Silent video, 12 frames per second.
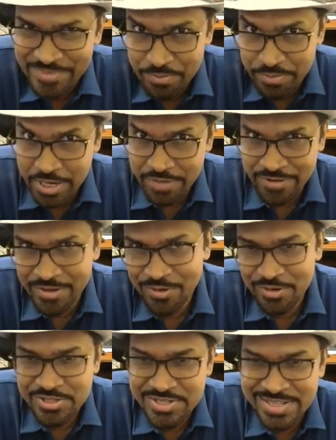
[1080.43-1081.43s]
Predefined
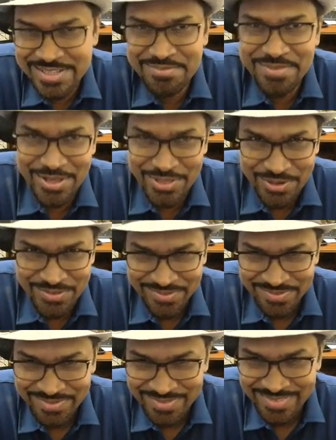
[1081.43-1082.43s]
constants in Python.
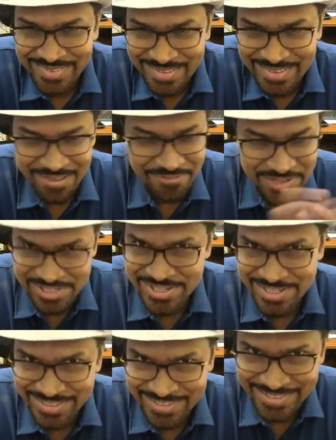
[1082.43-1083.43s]
They're
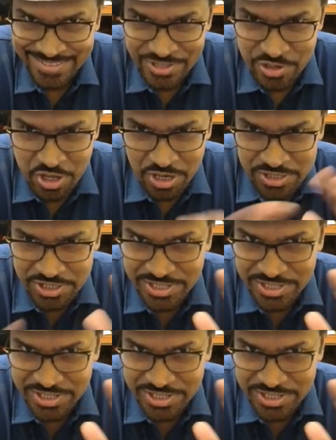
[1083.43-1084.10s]
fixed. You cannot change them.